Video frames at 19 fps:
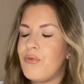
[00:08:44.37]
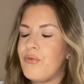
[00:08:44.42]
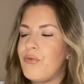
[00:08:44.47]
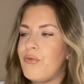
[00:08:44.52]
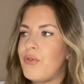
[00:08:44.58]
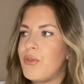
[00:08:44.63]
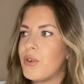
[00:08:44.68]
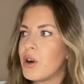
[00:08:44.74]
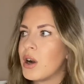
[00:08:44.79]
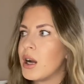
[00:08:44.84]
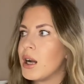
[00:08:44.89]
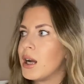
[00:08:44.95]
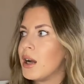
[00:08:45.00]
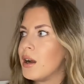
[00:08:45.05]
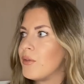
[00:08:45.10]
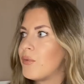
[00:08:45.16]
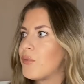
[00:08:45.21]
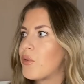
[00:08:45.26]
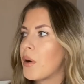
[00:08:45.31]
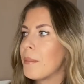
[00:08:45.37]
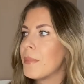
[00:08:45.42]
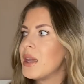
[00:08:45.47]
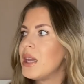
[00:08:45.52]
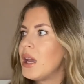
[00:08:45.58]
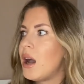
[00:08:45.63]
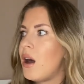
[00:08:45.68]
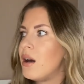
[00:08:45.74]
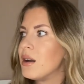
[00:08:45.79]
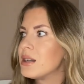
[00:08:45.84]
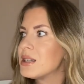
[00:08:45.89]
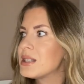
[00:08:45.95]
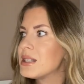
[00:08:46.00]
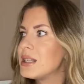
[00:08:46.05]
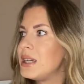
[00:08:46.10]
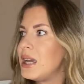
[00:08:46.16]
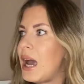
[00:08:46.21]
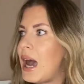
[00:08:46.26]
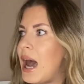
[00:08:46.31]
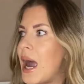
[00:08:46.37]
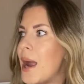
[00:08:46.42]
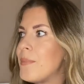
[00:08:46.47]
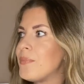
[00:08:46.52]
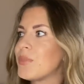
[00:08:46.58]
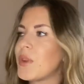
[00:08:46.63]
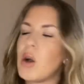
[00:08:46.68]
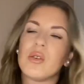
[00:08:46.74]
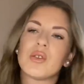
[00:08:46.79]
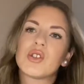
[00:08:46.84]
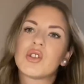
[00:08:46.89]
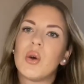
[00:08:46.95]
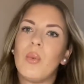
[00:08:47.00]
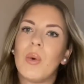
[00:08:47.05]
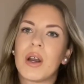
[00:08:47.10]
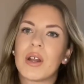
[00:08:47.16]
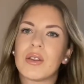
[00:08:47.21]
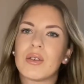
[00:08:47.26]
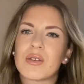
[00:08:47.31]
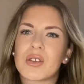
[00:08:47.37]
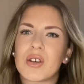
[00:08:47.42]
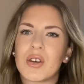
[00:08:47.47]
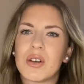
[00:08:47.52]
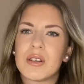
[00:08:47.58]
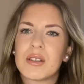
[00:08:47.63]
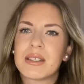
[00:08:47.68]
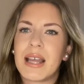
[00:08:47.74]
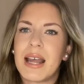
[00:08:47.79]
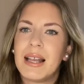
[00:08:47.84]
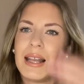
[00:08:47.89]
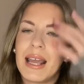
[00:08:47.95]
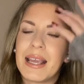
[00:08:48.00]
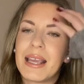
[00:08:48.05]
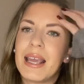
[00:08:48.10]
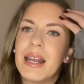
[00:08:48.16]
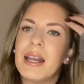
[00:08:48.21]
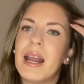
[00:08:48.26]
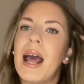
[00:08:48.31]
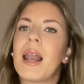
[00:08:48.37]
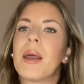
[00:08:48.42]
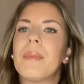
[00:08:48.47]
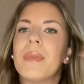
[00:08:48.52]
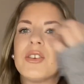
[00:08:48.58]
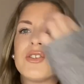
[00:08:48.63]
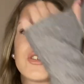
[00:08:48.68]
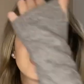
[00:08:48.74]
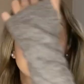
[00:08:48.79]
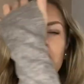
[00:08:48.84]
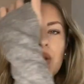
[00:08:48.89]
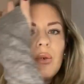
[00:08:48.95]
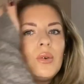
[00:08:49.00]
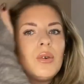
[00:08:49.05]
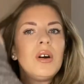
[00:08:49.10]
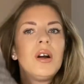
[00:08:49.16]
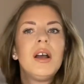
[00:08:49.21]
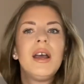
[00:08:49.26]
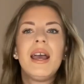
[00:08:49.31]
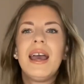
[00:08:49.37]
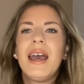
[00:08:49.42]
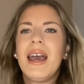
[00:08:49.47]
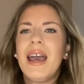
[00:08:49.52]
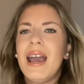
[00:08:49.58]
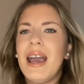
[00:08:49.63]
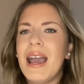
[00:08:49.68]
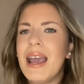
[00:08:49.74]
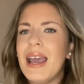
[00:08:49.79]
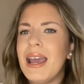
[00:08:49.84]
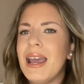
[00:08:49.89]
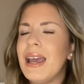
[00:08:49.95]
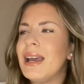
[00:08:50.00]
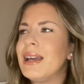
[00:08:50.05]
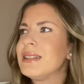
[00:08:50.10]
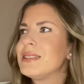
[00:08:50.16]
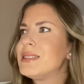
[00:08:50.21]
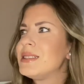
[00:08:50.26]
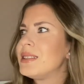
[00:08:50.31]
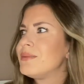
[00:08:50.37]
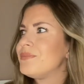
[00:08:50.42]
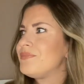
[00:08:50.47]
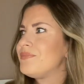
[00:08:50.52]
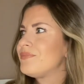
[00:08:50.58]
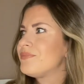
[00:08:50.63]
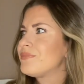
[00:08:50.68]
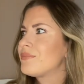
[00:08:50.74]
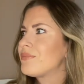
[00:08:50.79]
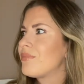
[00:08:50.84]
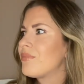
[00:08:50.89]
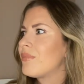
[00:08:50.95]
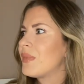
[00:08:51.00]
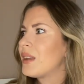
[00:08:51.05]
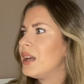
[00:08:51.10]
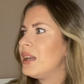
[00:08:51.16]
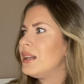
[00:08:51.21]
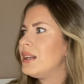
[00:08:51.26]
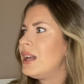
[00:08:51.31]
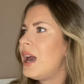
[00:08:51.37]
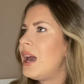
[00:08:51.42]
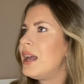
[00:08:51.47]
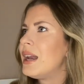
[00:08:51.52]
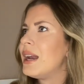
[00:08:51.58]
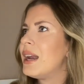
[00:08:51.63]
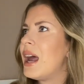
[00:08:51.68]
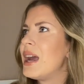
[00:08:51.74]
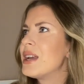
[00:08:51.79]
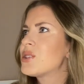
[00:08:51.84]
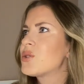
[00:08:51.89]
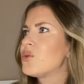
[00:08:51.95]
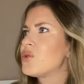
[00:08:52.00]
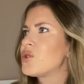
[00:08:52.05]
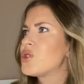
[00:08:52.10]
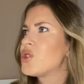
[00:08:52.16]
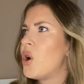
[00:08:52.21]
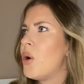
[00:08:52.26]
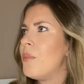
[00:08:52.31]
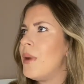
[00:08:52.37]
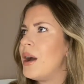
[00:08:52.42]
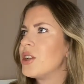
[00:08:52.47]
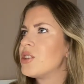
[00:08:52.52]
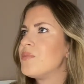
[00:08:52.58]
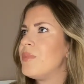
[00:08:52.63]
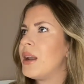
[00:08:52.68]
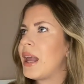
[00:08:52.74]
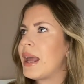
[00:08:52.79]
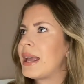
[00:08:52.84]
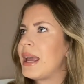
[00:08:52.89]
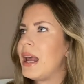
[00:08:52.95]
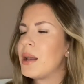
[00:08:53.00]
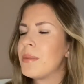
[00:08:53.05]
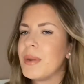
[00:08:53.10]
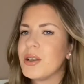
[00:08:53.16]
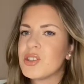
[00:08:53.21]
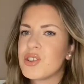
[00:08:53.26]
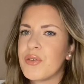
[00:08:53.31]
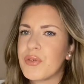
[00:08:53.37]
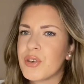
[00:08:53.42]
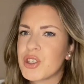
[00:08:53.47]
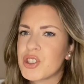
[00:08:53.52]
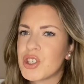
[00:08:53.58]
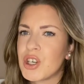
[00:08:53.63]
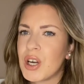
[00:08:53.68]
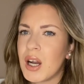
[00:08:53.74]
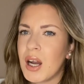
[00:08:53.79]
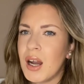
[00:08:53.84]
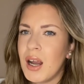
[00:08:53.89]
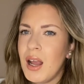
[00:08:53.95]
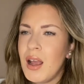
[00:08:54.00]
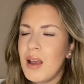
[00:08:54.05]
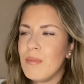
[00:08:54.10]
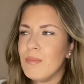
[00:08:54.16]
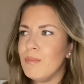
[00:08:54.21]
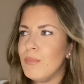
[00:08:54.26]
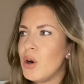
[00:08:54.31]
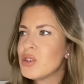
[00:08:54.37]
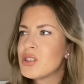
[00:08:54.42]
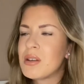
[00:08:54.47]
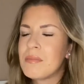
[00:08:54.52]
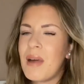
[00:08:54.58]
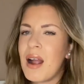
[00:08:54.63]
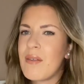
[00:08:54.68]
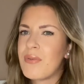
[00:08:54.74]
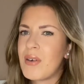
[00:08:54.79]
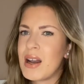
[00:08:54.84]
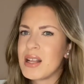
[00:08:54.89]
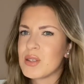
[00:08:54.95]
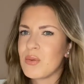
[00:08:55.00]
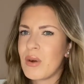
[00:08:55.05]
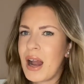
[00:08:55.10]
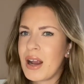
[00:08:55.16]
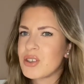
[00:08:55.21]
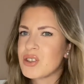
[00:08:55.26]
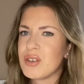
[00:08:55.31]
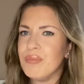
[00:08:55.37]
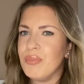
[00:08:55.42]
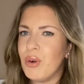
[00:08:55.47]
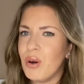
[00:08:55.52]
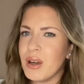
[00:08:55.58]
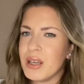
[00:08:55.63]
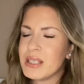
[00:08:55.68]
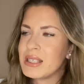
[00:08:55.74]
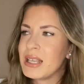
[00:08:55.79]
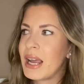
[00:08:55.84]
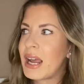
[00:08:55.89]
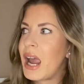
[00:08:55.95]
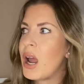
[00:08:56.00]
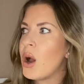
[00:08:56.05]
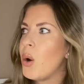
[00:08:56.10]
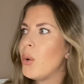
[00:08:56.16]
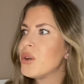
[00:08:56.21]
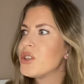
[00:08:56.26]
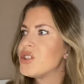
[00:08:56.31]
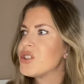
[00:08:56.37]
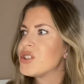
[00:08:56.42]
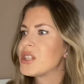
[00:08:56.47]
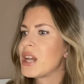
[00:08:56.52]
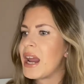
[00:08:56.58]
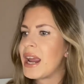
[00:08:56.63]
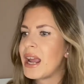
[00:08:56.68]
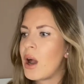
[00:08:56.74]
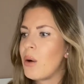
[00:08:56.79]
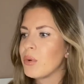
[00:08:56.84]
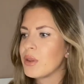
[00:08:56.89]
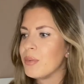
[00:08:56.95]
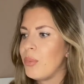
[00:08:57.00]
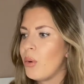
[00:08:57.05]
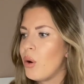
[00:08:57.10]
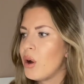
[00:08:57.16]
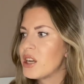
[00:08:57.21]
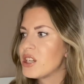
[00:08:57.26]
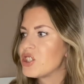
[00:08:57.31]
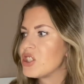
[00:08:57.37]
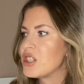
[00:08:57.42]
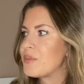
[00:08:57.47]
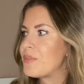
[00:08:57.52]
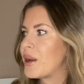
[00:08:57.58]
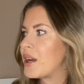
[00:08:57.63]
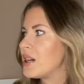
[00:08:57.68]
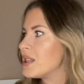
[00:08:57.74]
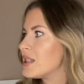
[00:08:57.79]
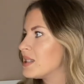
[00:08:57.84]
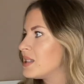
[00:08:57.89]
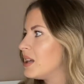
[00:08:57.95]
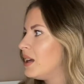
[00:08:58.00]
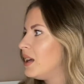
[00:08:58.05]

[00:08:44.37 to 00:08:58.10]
for, for me, honestly, I'm also one of those girls that like in elementary school and not in high school so much, but like elementary for sure, most of my friends were actually boys. Like I always used to hang out with boys just because